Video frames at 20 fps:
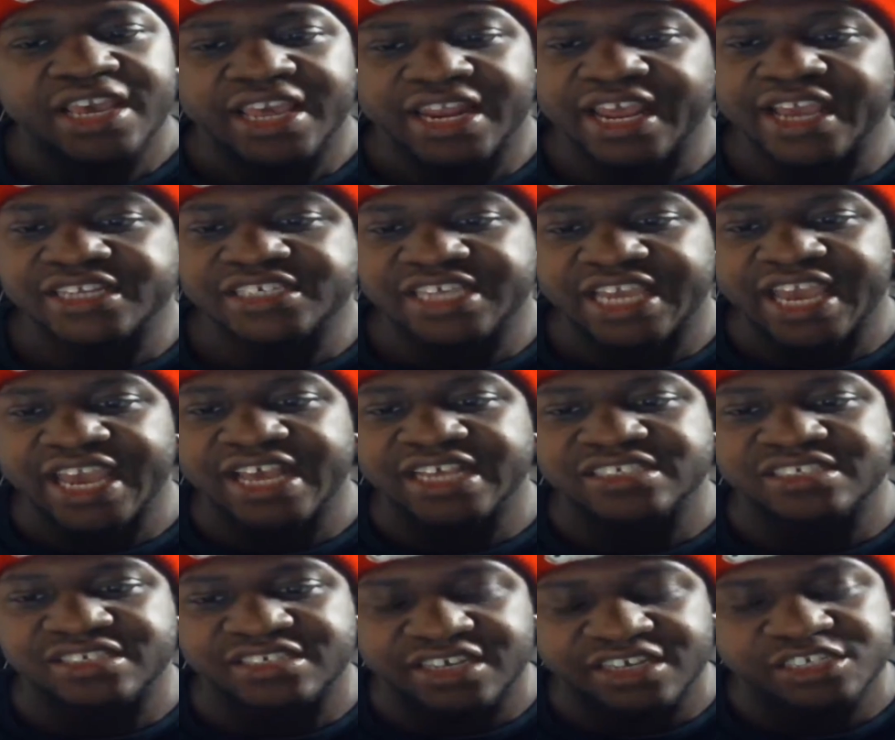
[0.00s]
It actually
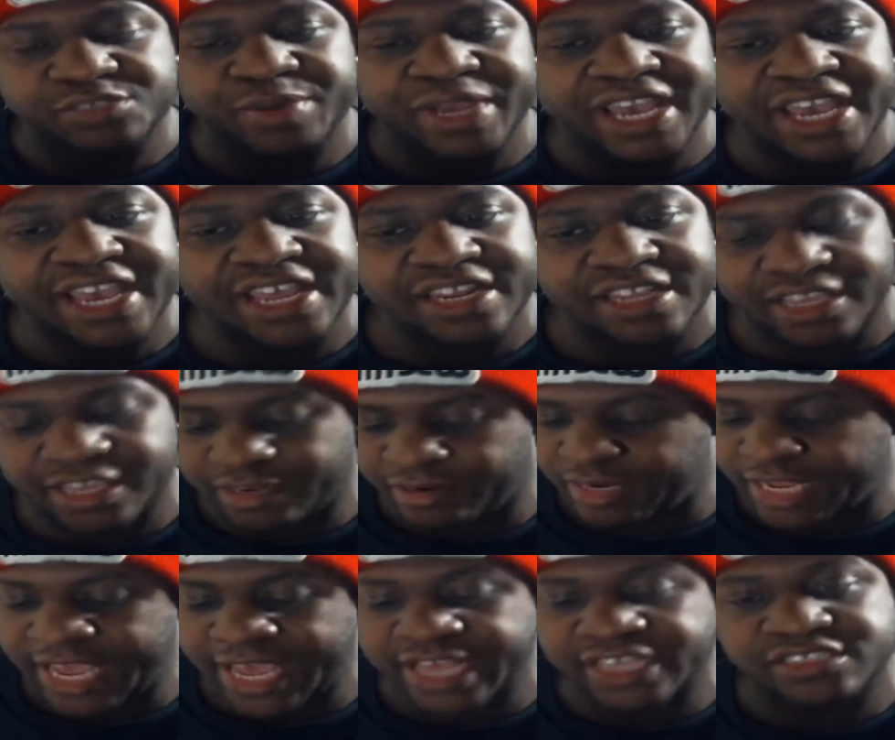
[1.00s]
has the touchpad.
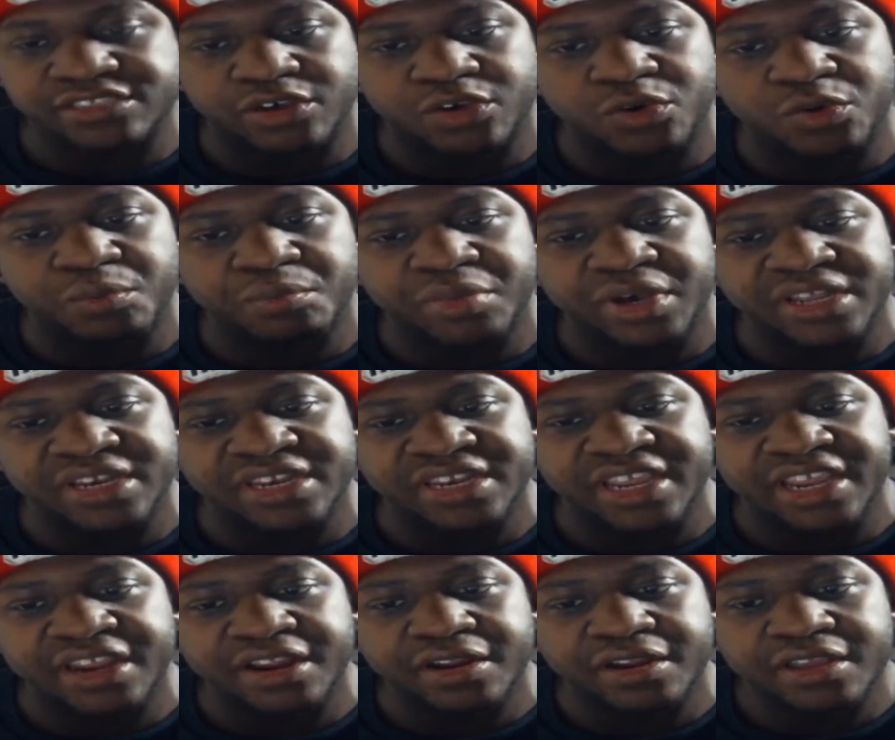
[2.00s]
It has the home button
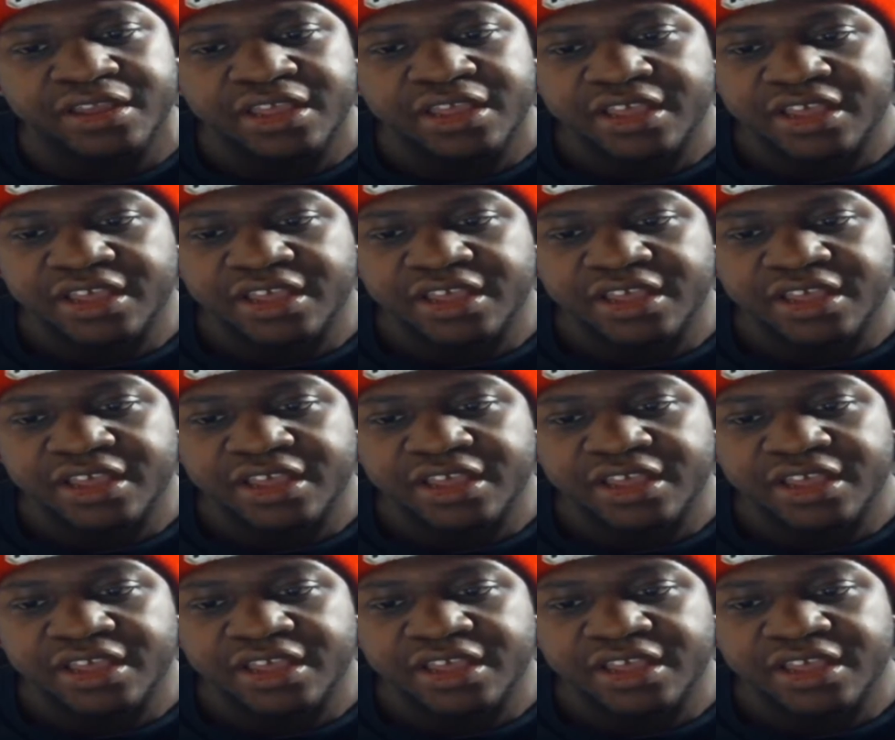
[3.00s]
there.